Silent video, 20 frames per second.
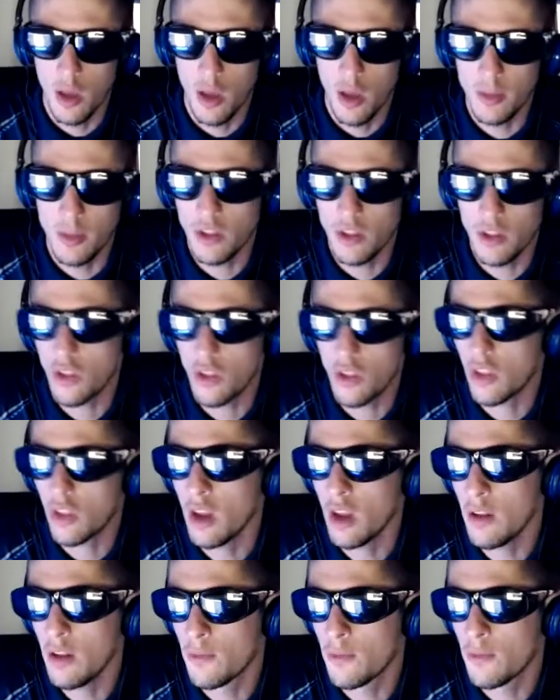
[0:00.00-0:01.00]
I mean, this is
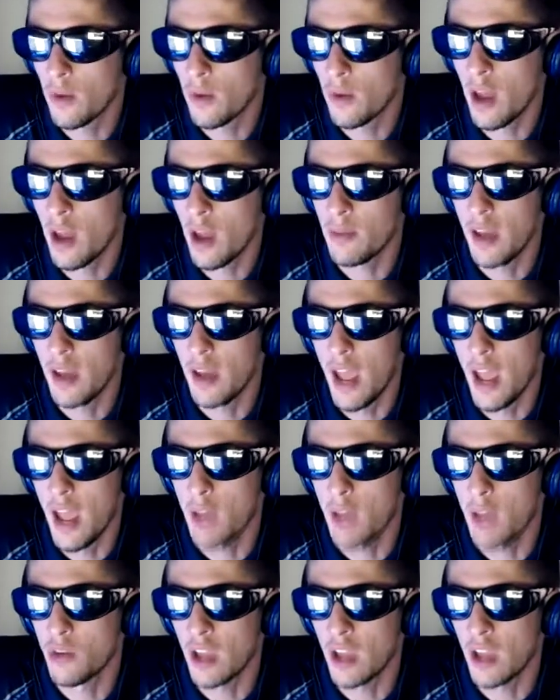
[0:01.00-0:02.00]
kind of what I've been
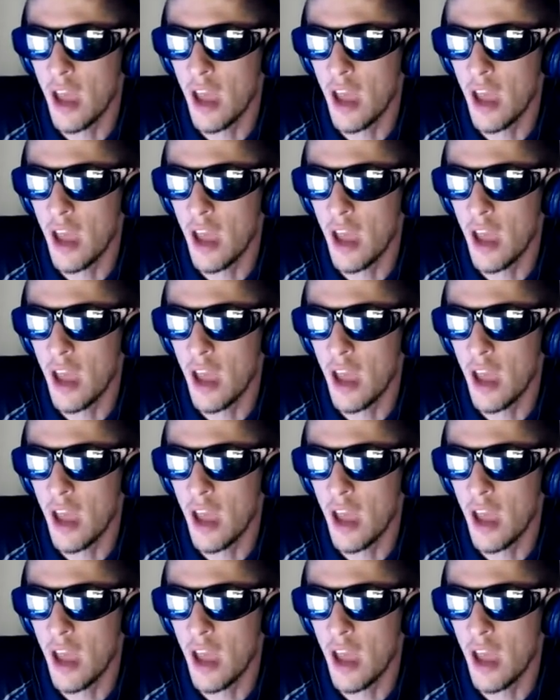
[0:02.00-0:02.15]
hammering